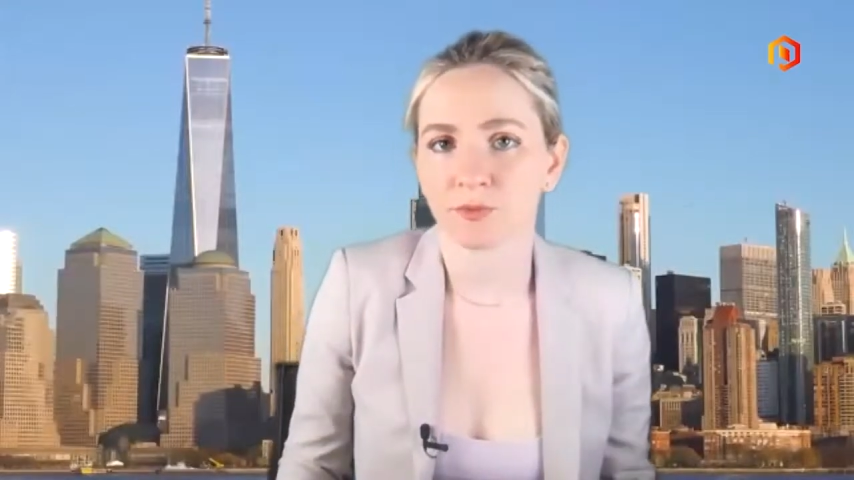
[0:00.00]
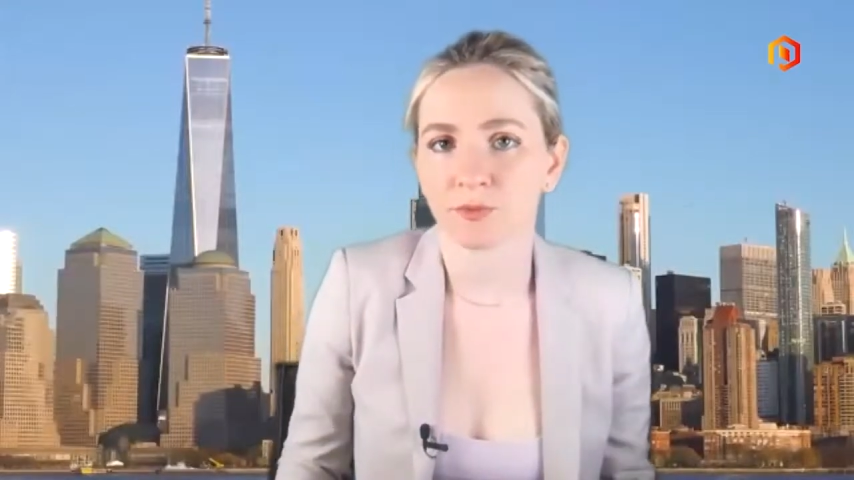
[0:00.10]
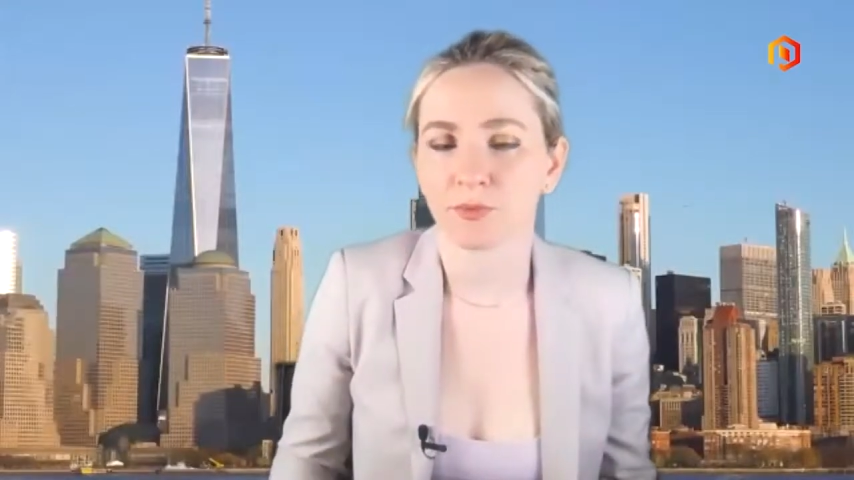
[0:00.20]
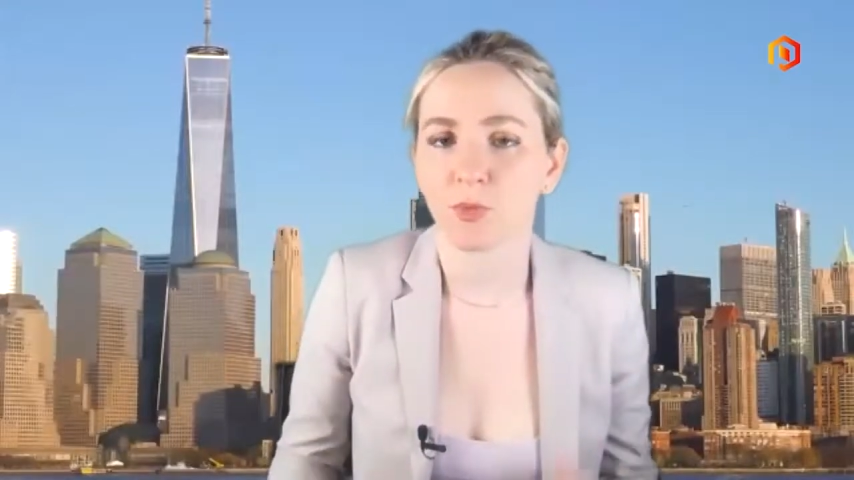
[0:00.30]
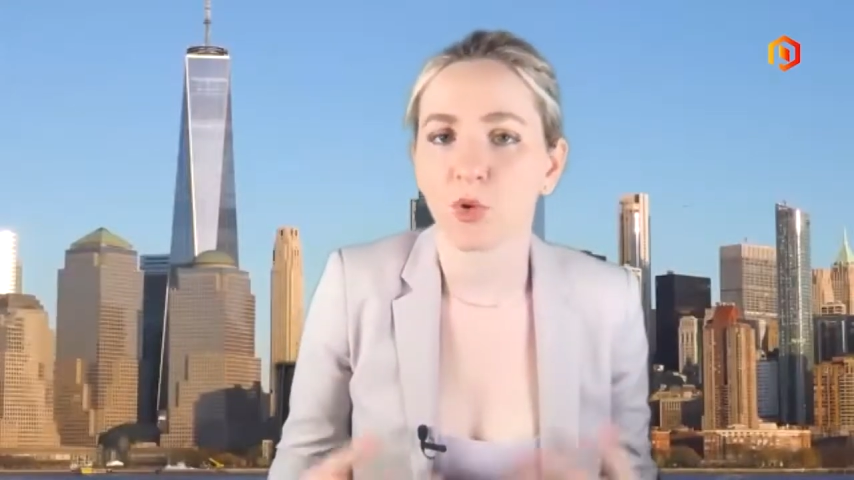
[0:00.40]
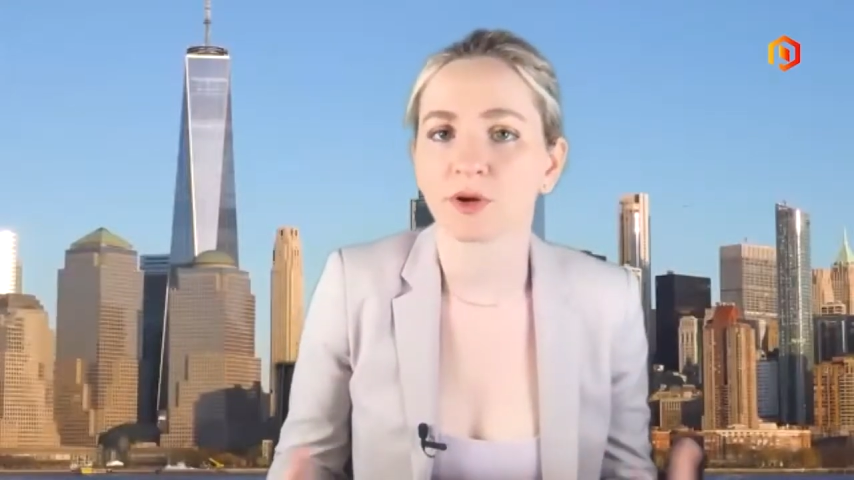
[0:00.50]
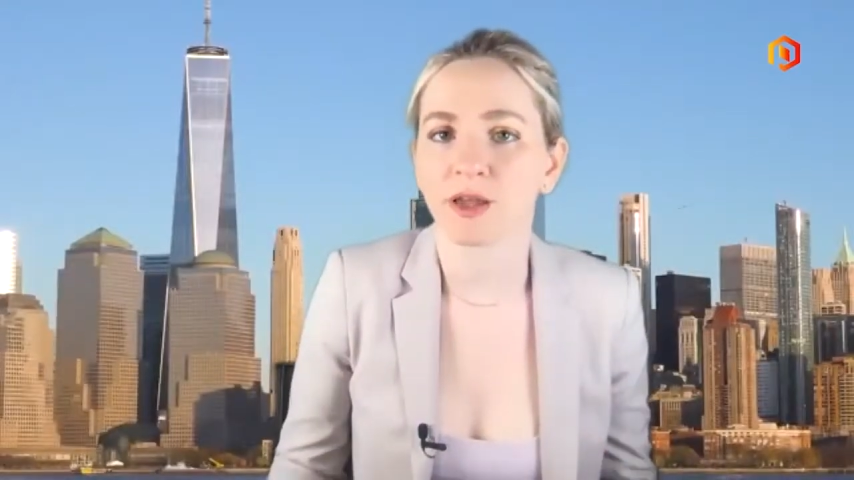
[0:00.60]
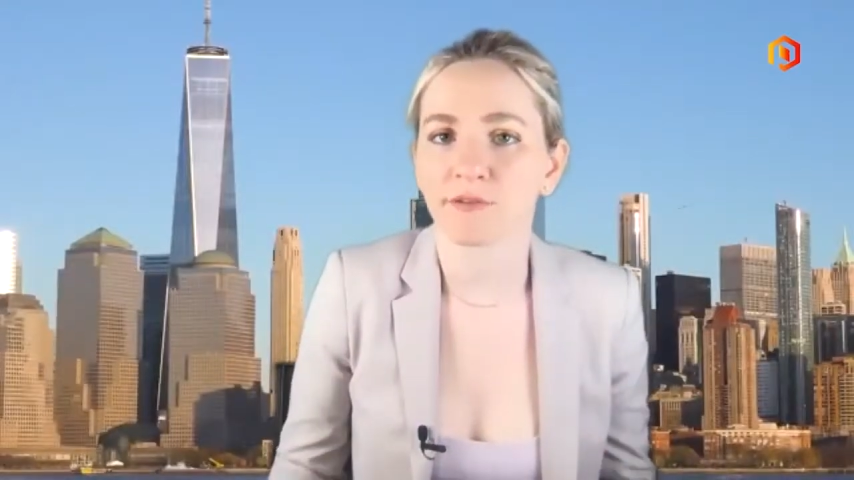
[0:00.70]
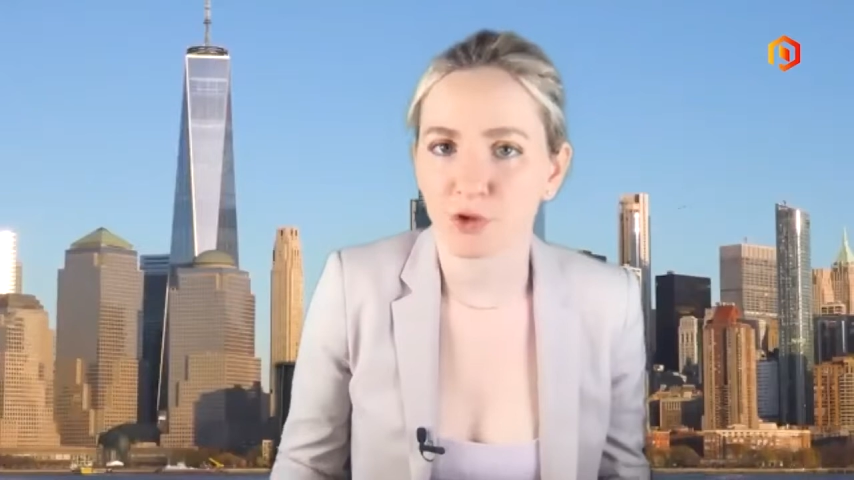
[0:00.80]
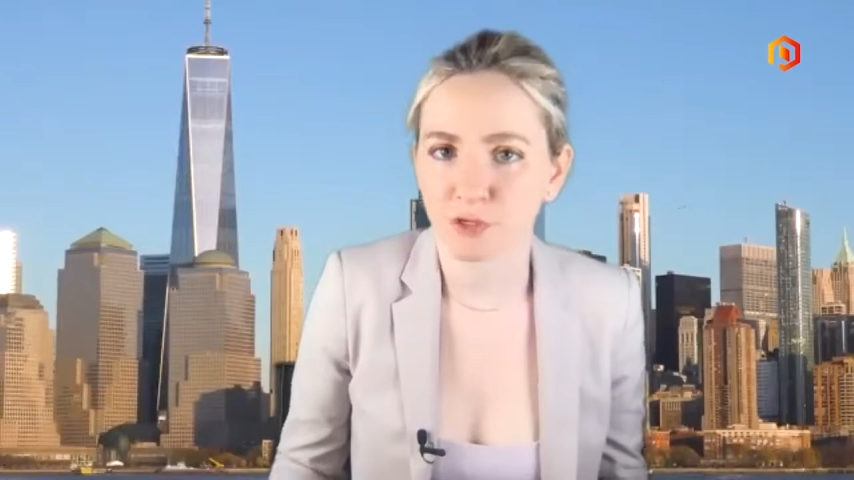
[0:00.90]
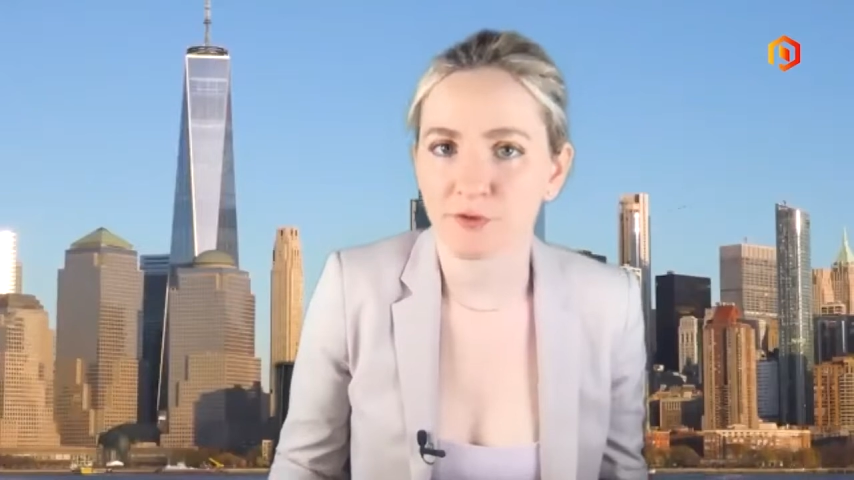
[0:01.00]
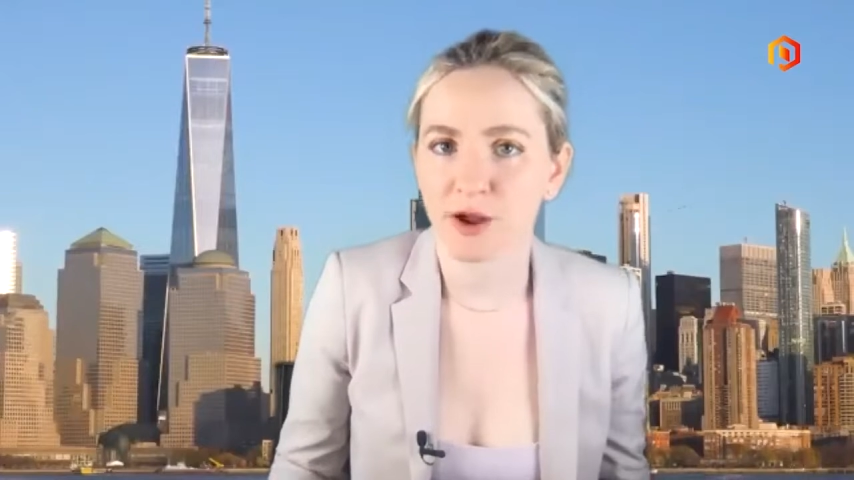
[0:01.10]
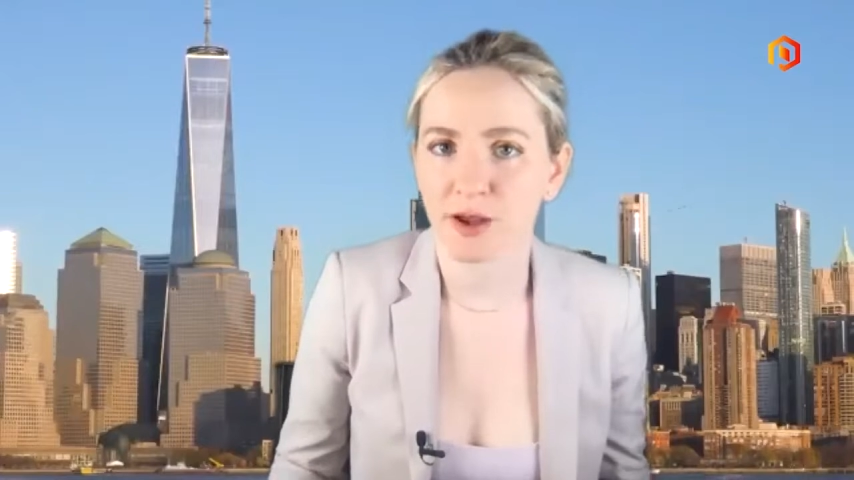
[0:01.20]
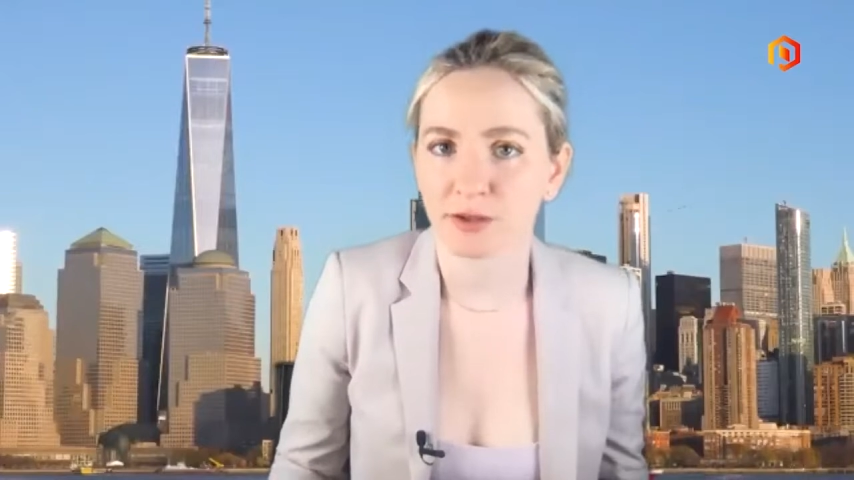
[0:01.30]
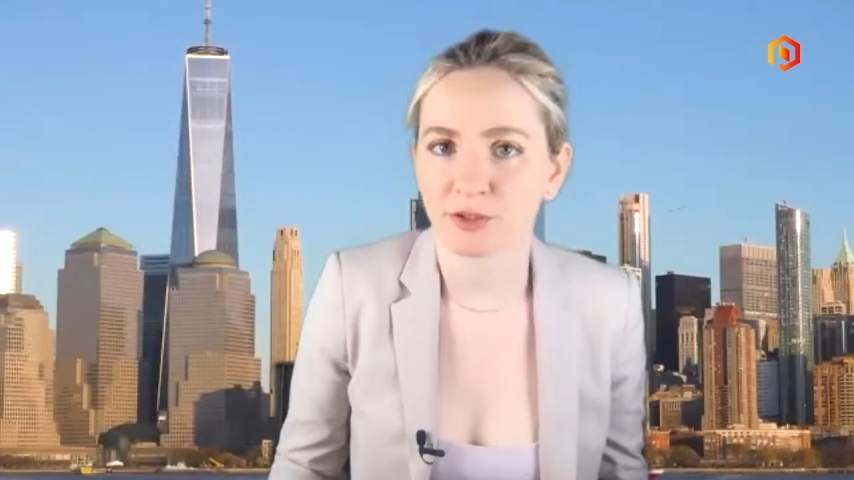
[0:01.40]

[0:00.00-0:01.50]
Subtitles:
more diversify